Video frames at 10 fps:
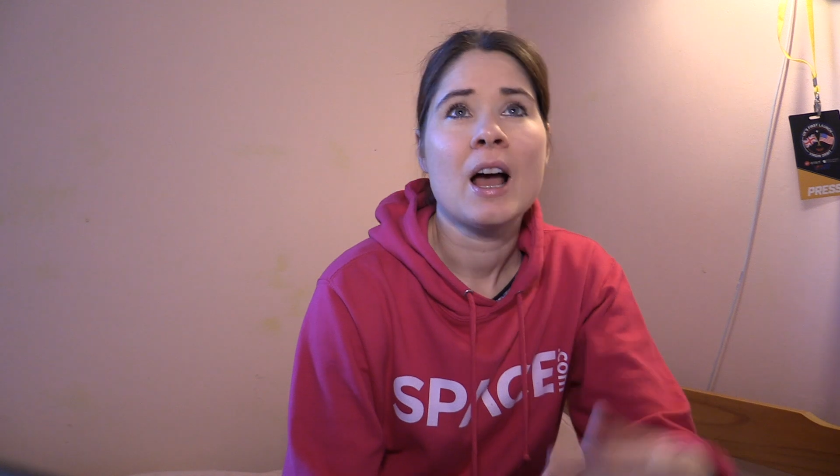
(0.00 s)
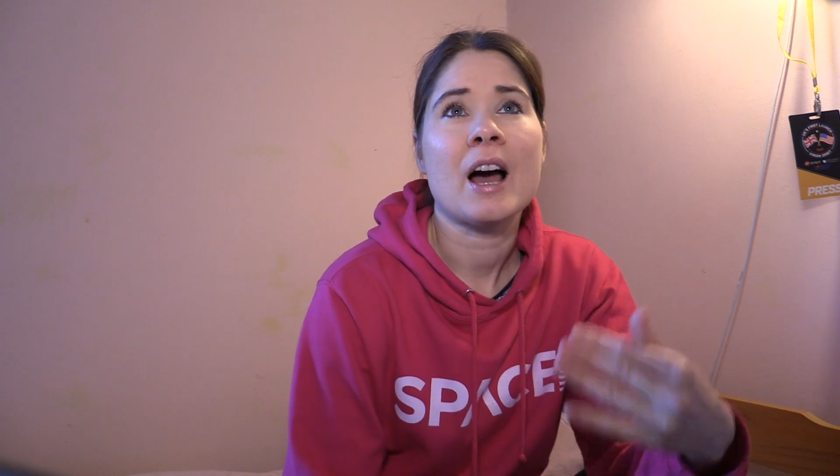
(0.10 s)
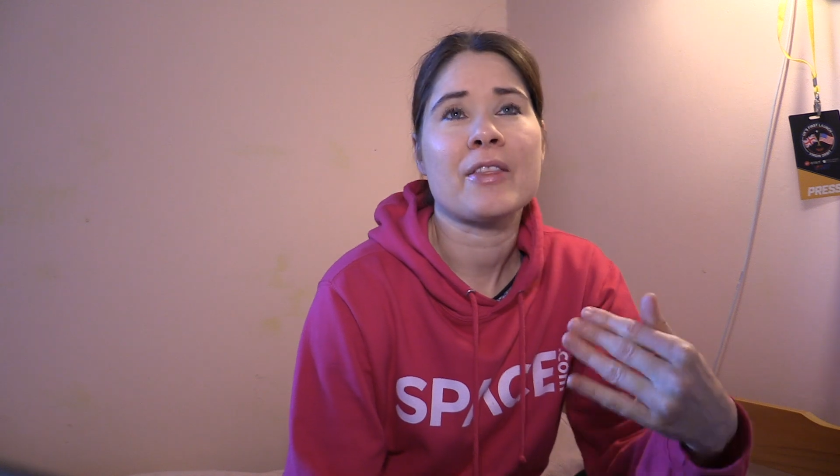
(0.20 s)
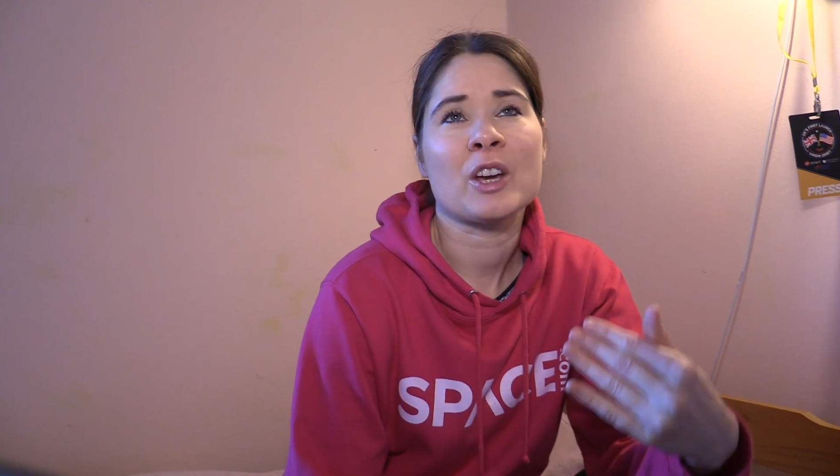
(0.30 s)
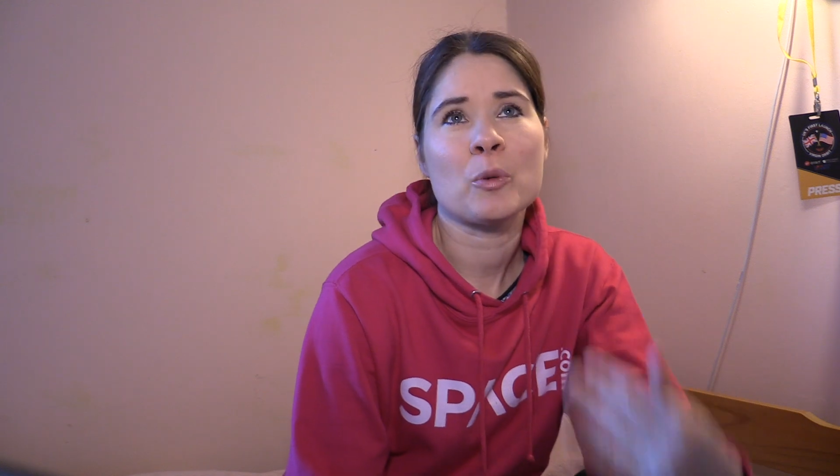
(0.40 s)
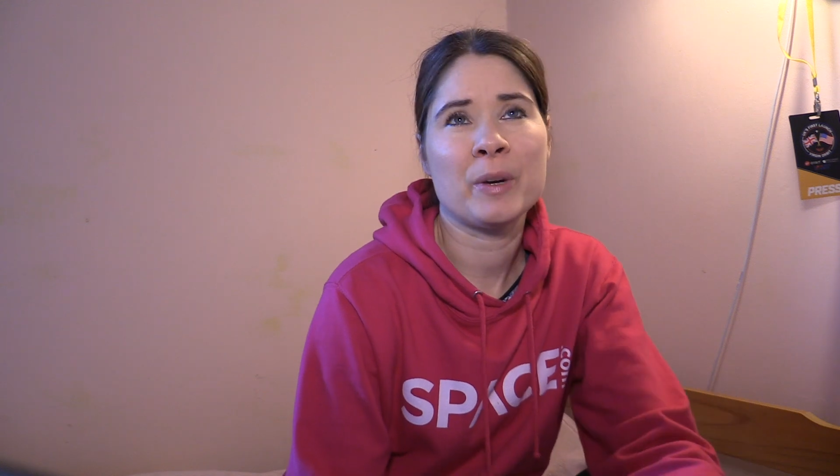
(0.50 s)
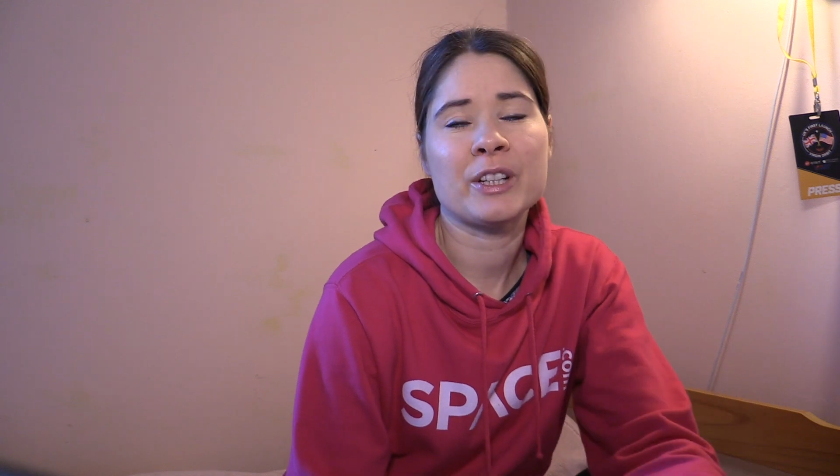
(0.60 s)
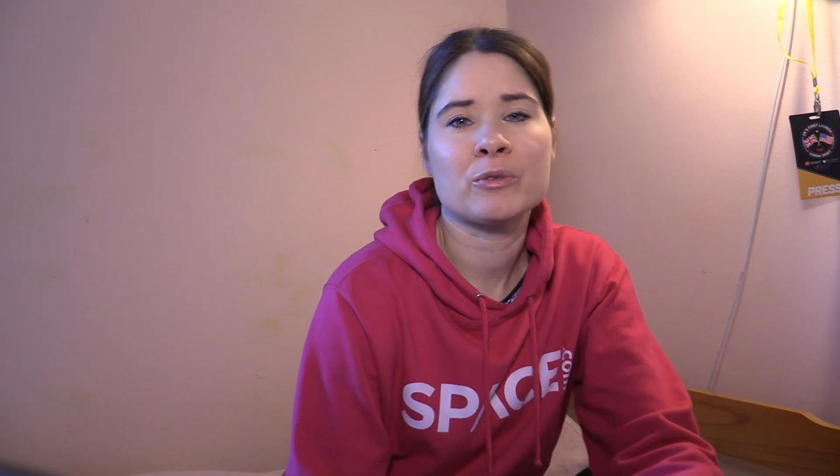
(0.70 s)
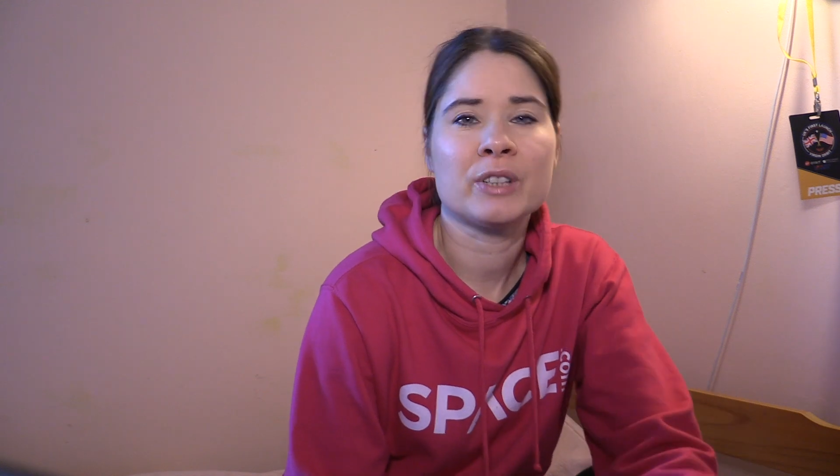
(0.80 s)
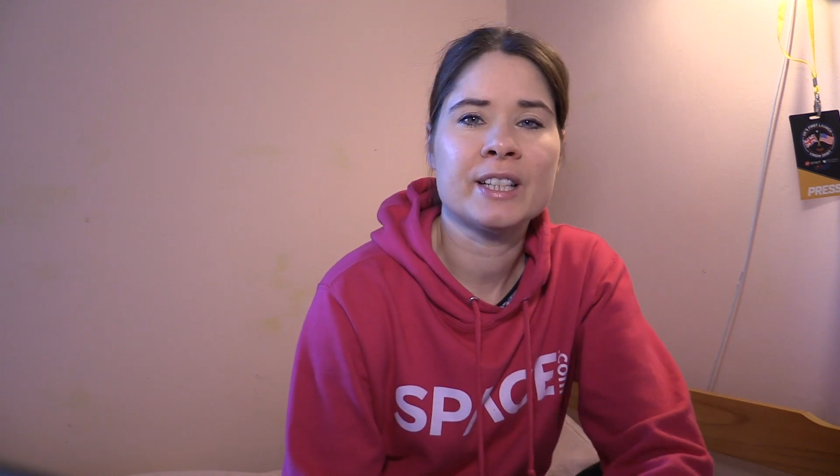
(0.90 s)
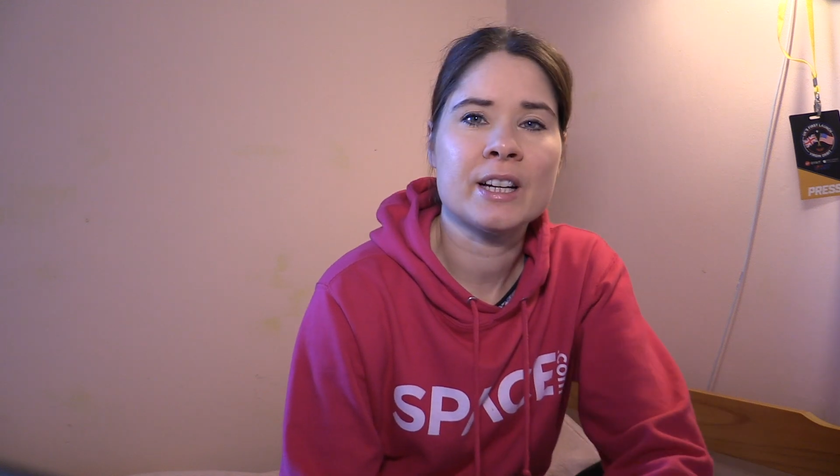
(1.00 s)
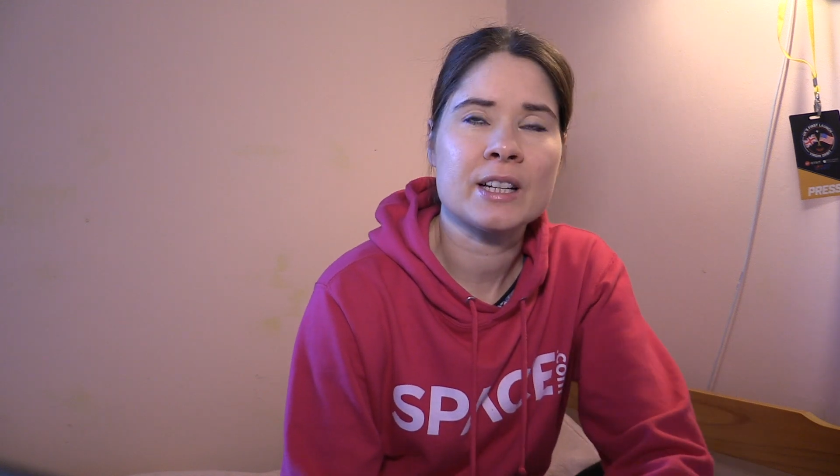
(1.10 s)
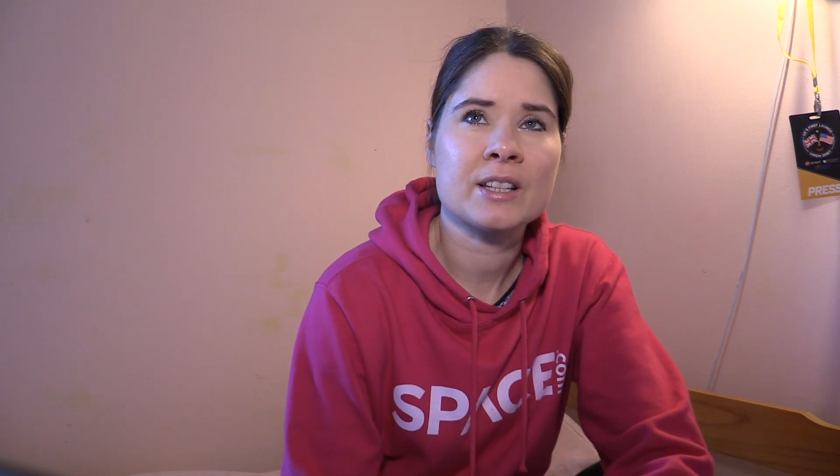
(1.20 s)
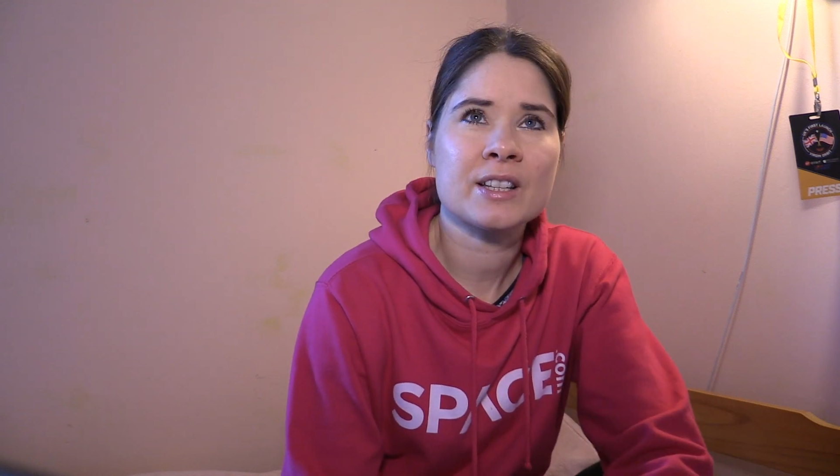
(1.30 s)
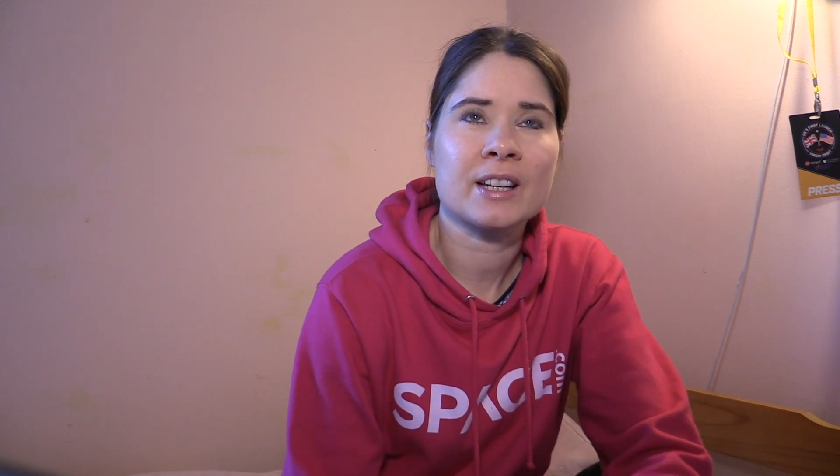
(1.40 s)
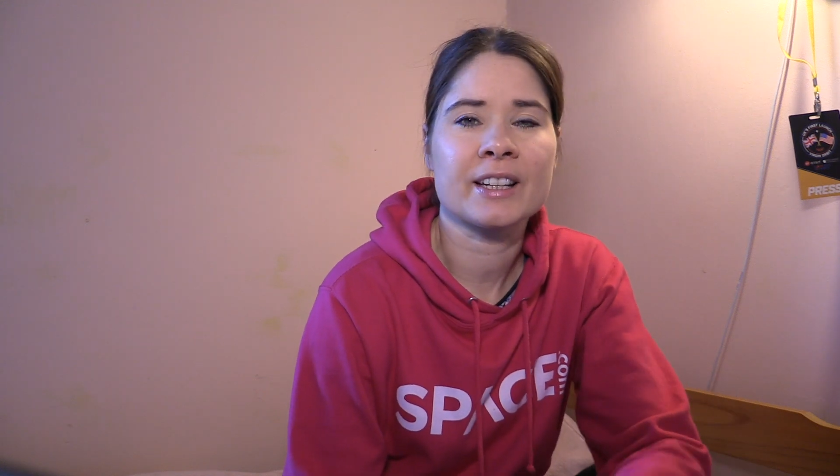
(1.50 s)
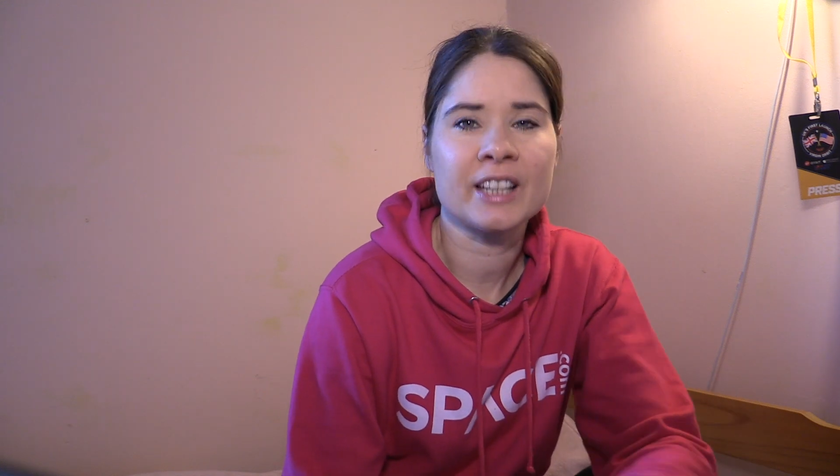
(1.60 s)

I think Pete really does